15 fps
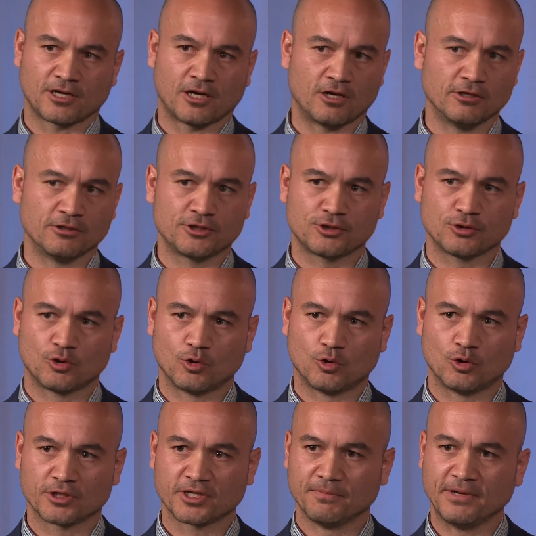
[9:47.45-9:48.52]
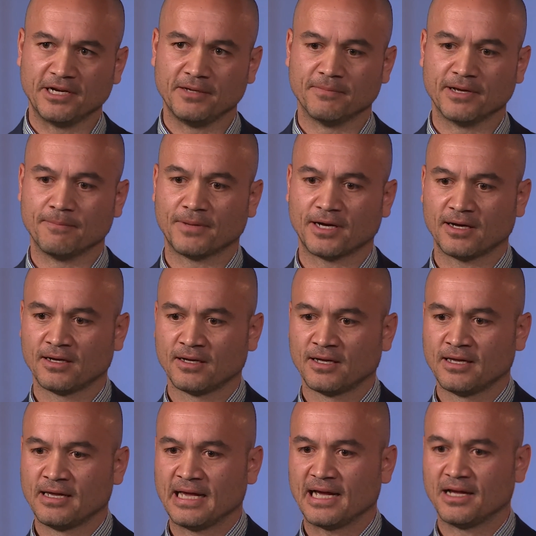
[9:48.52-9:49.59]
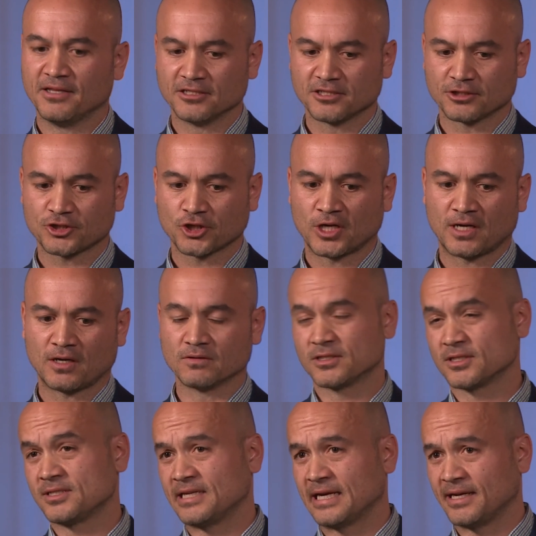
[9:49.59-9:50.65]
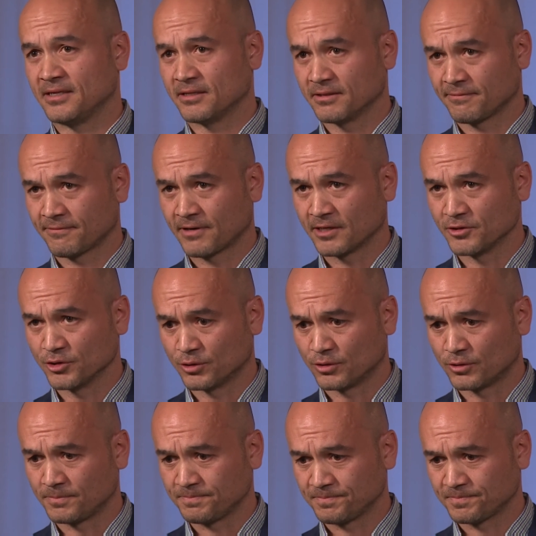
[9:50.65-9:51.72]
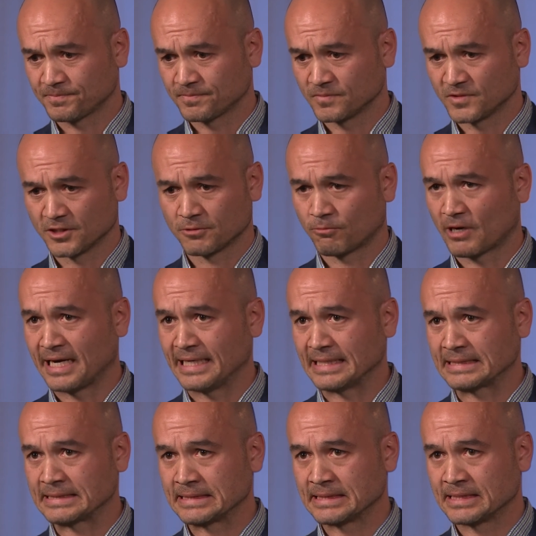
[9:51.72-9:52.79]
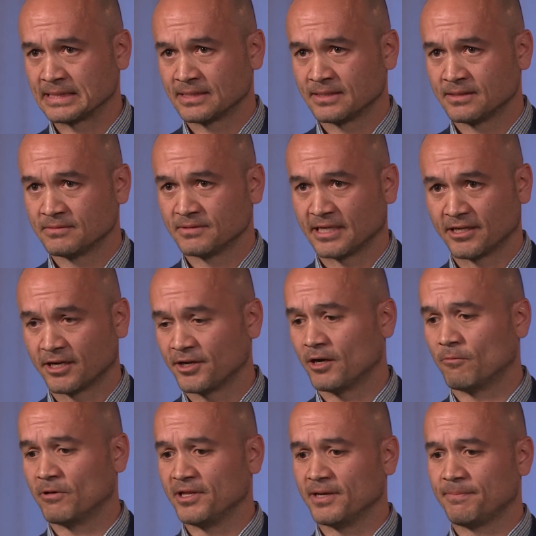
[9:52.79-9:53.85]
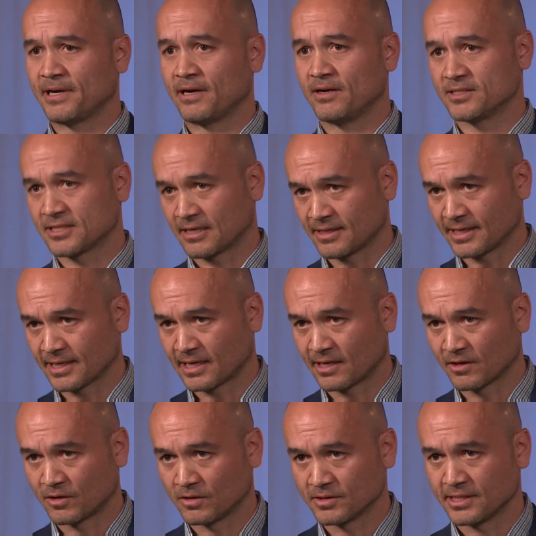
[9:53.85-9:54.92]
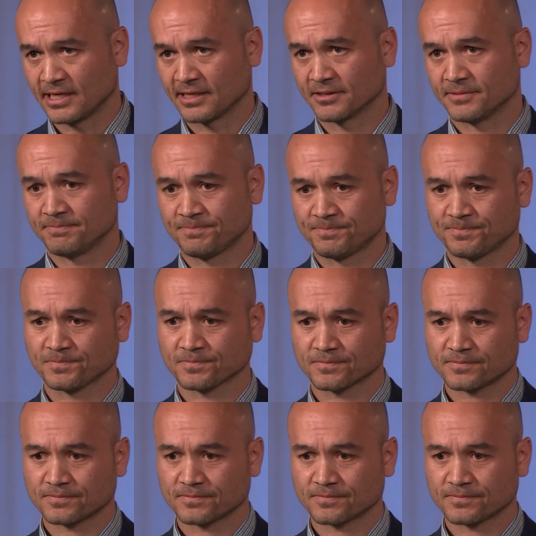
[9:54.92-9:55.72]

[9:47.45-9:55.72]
as a coach or committee member and there's a child just standing at the front door, just waiting. They don't know where their parents are, they can't contact them.